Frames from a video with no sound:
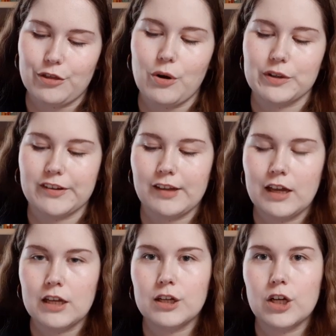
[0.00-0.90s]
thoughts,
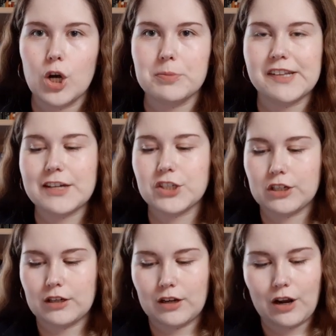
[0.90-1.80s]

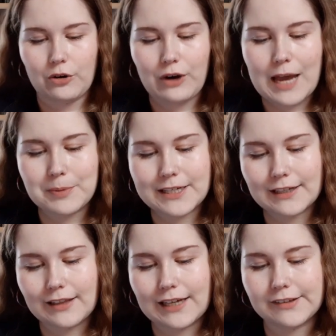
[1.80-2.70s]
obsession
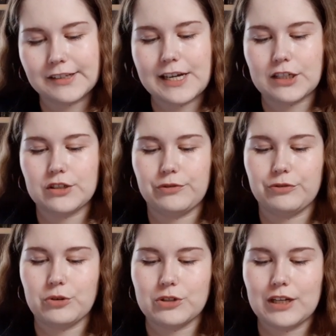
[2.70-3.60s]
ripening like seductive
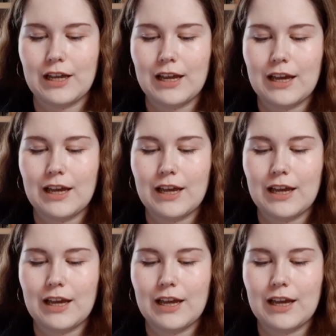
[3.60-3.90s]
fruit.